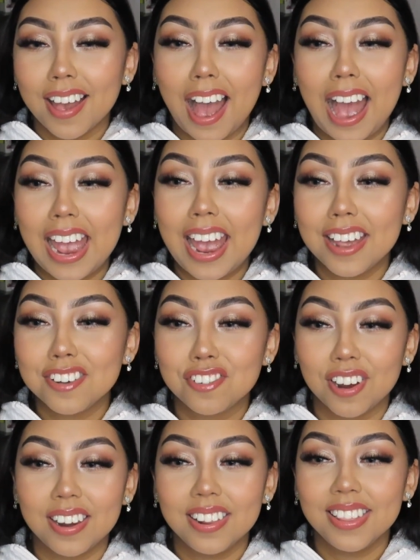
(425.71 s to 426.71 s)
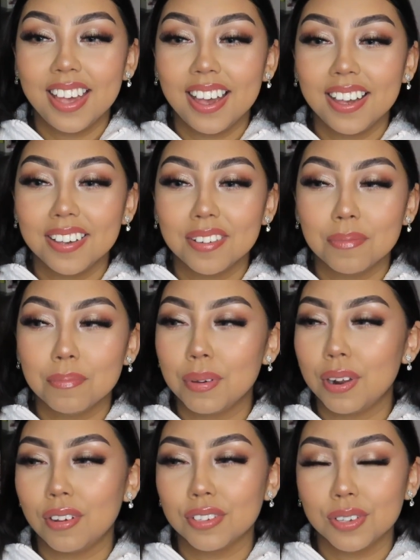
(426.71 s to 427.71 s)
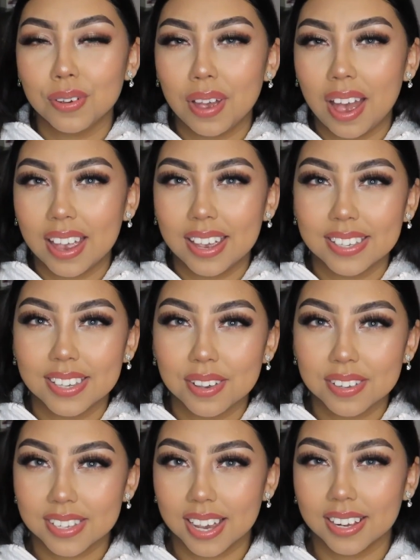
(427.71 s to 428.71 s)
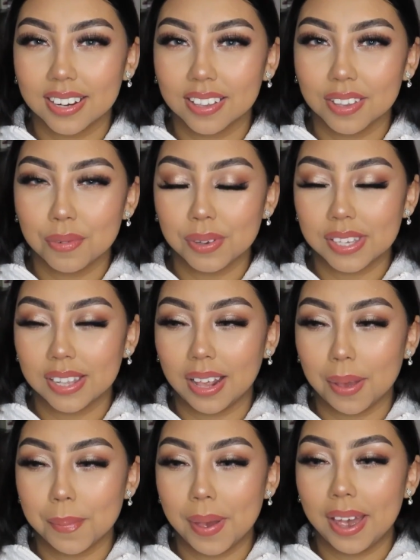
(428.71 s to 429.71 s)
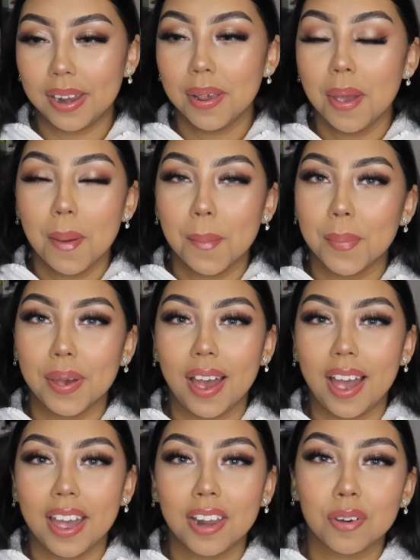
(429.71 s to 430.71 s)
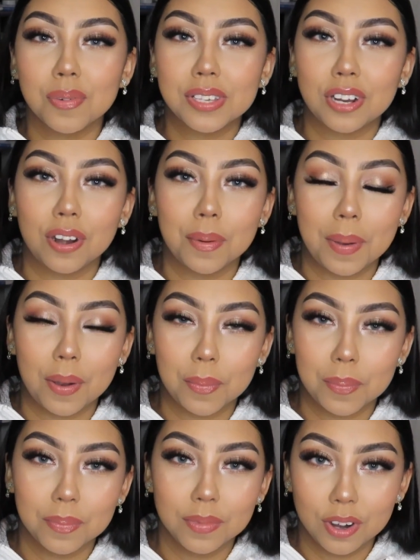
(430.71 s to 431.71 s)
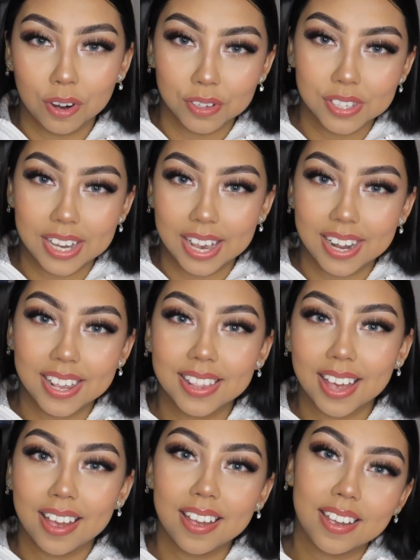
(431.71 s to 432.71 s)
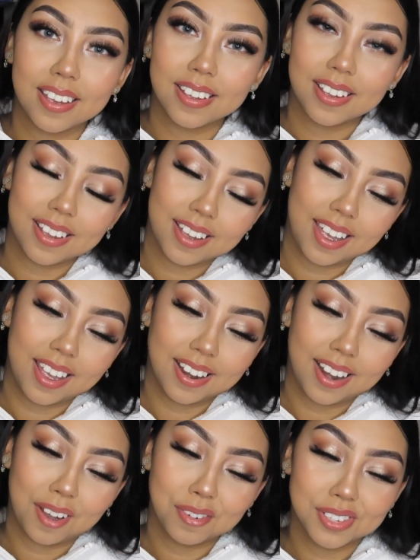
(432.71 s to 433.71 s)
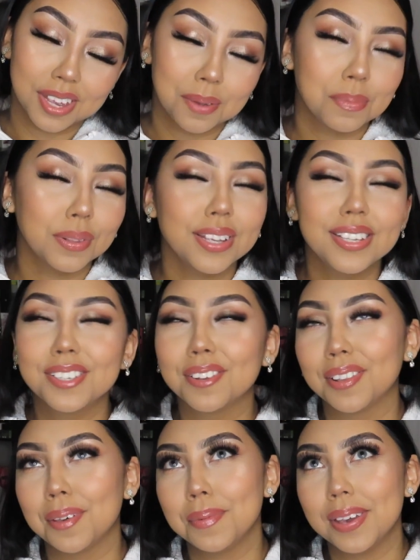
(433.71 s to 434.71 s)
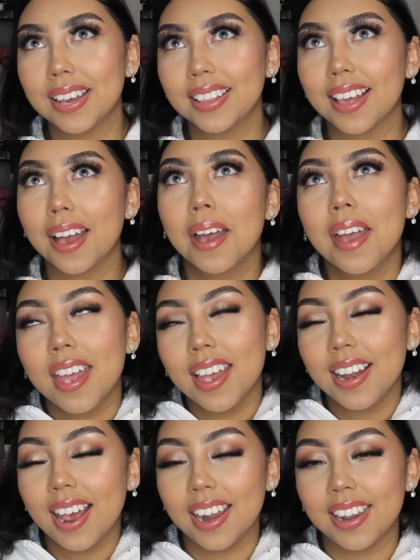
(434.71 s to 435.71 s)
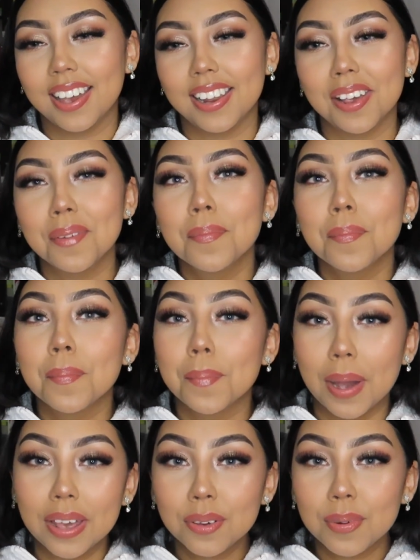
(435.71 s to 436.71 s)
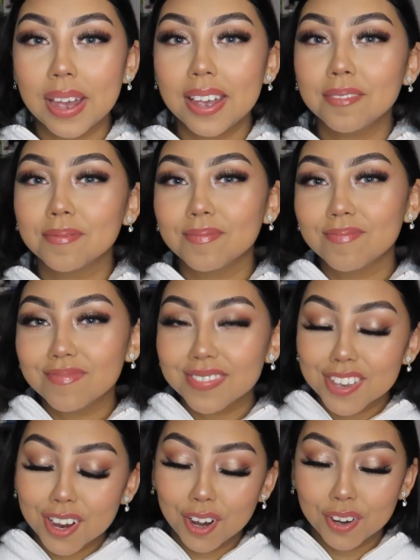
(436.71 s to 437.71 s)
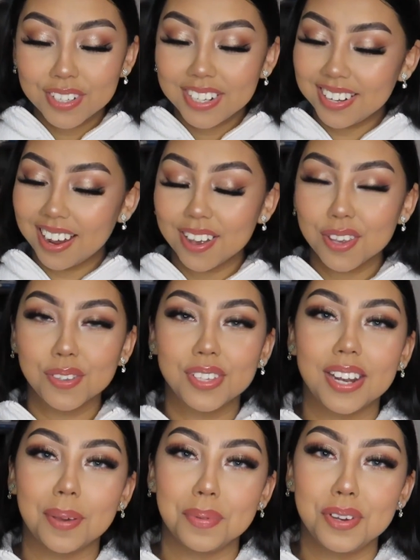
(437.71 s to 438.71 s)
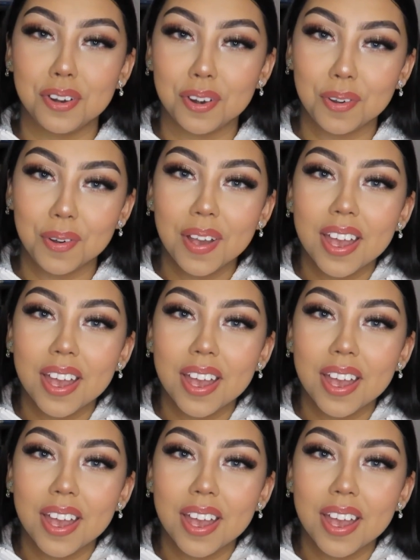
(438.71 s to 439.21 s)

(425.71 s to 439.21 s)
I had dreaded that, but also I guess it technically wasn't that bad, but I had always heard about girls getting that, and I was like, please don't let me get that, and I had to get it. By the way, your girl did not use an epidural.